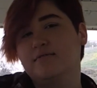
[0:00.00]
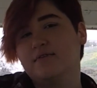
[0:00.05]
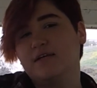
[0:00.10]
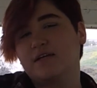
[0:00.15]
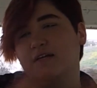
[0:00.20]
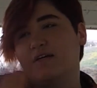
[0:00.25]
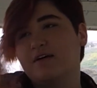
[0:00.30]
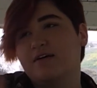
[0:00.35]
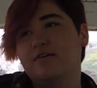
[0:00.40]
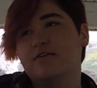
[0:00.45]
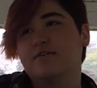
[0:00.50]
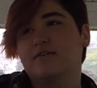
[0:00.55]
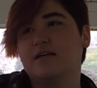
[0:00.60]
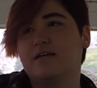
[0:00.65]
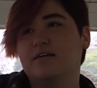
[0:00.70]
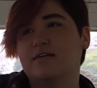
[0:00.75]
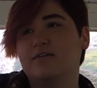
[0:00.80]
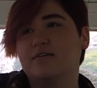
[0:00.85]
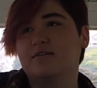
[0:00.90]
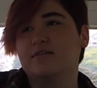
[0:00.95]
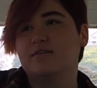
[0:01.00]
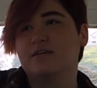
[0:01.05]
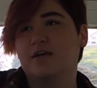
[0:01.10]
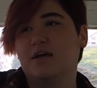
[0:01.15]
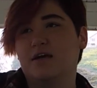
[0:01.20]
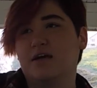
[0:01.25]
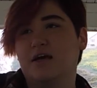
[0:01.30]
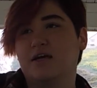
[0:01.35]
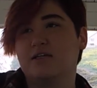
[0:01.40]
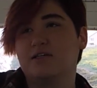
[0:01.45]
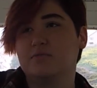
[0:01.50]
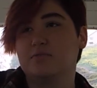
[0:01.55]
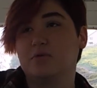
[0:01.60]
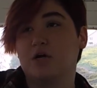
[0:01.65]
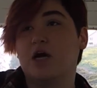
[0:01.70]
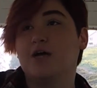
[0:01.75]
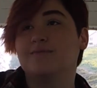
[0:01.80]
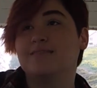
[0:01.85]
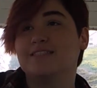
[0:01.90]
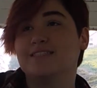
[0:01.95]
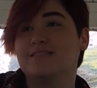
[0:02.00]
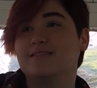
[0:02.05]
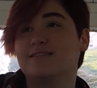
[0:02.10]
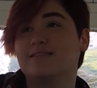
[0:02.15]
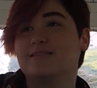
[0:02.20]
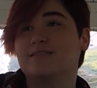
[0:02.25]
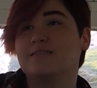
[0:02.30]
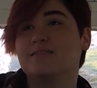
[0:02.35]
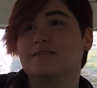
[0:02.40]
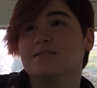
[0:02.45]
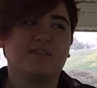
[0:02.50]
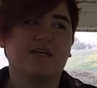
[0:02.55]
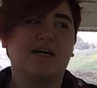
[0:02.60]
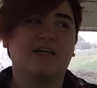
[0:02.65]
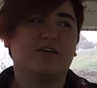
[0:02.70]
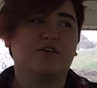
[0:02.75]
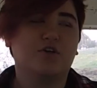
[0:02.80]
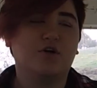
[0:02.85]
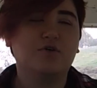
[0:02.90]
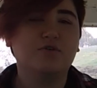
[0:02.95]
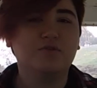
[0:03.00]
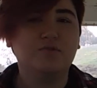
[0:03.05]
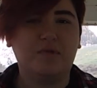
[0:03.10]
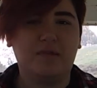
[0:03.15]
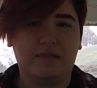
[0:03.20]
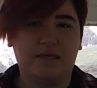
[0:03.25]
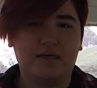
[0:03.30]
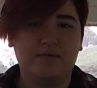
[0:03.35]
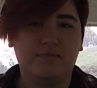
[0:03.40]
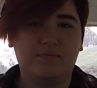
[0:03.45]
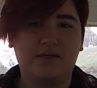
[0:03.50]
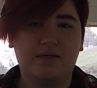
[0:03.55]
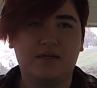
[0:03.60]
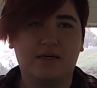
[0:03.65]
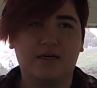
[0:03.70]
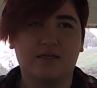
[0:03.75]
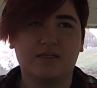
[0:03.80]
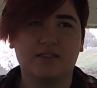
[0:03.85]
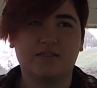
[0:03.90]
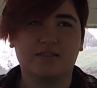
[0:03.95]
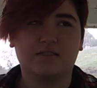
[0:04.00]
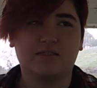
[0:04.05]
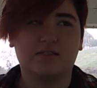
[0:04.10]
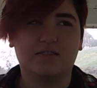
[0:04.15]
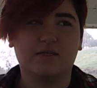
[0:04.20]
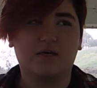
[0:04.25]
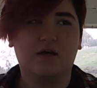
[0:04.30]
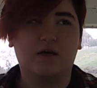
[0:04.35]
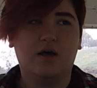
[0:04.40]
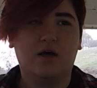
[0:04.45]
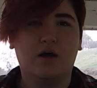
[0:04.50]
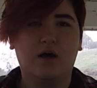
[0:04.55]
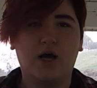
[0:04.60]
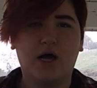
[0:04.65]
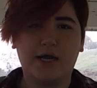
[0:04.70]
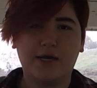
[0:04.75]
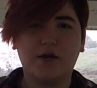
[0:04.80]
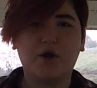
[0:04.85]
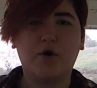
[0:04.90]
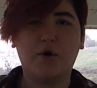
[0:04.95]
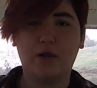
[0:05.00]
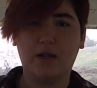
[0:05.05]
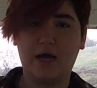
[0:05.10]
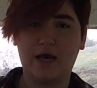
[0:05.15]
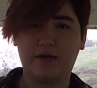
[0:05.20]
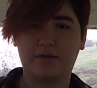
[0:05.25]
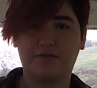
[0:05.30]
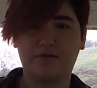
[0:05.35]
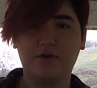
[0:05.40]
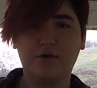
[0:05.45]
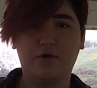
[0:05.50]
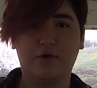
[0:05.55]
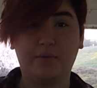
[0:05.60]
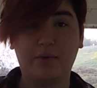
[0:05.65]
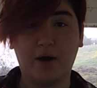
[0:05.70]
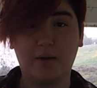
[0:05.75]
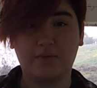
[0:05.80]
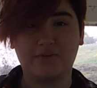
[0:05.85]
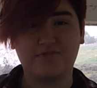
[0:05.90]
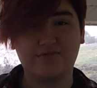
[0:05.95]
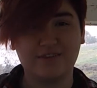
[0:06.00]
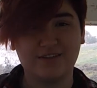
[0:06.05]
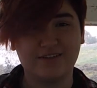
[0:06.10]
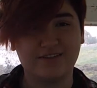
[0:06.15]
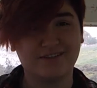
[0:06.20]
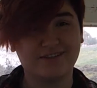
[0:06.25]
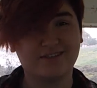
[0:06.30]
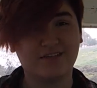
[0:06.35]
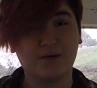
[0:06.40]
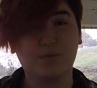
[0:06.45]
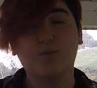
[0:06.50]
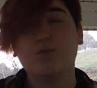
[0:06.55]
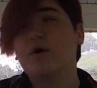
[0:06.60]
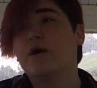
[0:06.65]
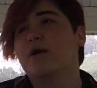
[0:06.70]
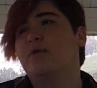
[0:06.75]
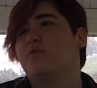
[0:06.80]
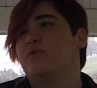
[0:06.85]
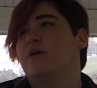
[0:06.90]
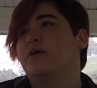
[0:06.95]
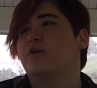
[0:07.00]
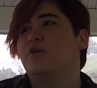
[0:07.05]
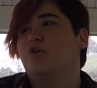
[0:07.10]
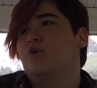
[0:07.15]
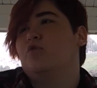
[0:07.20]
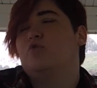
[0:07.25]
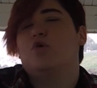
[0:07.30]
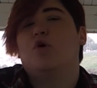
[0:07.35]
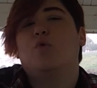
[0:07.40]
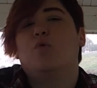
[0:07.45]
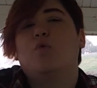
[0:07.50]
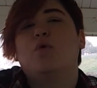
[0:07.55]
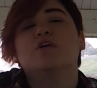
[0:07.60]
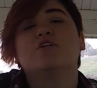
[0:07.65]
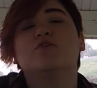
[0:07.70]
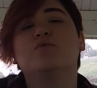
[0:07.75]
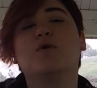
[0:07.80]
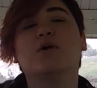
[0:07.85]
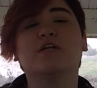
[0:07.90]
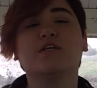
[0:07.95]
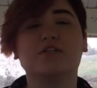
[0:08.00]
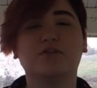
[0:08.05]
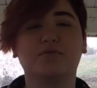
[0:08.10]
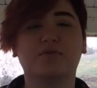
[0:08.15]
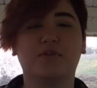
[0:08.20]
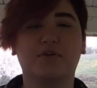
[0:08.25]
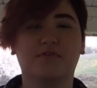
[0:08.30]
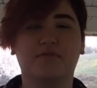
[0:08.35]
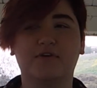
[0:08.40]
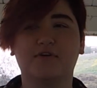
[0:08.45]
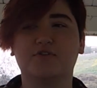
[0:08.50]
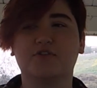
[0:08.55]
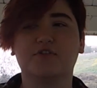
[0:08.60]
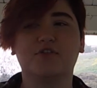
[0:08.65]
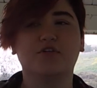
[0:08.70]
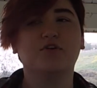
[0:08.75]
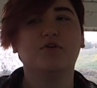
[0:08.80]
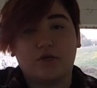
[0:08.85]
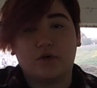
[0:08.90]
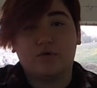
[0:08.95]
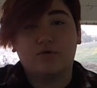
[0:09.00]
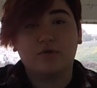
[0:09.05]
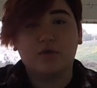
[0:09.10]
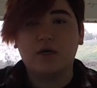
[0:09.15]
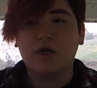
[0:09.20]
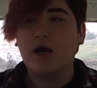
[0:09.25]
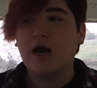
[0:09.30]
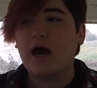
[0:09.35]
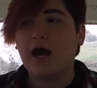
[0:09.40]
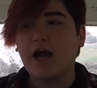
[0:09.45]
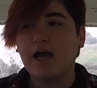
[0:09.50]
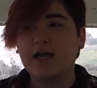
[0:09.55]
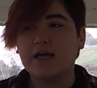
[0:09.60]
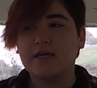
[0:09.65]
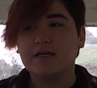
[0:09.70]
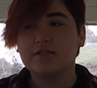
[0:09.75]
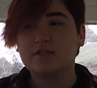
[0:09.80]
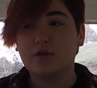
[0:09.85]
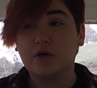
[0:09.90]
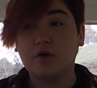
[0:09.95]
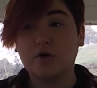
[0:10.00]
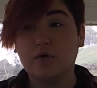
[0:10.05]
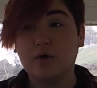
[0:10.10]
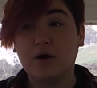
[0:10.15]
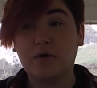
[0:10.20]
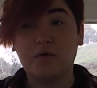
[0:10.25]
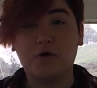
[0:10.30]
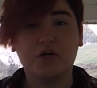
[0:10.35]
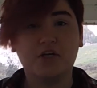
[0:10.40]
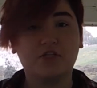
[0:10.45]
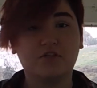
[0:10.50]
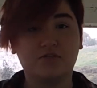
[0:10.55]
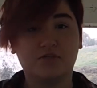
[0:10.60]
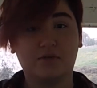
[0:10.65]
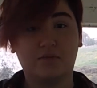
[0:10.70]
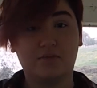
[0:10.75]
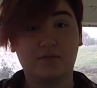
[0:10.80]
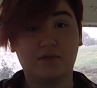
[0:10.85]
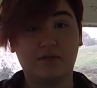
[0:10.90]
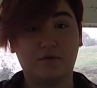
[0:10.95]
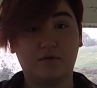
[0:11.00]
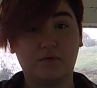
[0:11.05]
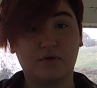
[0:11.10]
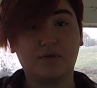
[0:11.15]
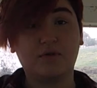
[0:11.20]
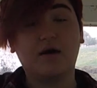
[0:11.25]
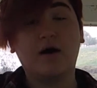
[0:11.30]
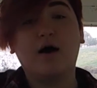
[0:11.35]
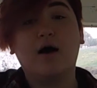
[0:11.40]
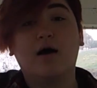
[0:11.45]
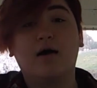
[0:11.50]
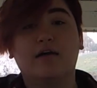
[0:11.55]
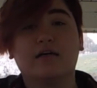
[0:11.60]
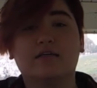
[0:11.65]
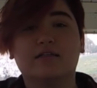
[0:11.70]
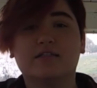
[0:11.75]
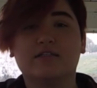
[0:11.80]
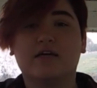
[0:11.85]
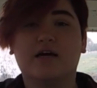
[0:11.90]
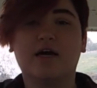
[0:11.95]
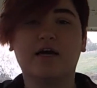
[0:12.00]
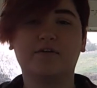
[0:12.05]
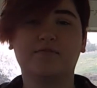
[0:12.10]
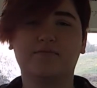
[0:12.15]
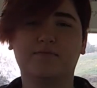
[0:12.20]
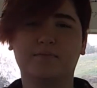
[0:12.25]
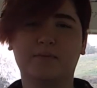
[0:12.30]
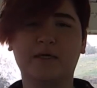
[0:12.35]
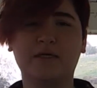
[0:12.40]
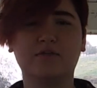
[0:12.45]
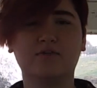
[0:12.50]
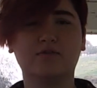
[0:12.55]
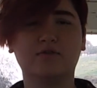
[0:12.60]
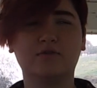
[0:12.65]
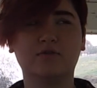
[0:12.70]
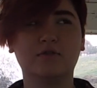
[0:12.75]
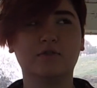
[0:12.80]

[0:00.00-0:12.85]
video like I kind of promised, it kind of goes with it because I know a lot of you are probably feeling the same way, like you don't know what you want to do with your future. You don't. I know I want to do something with art. I've been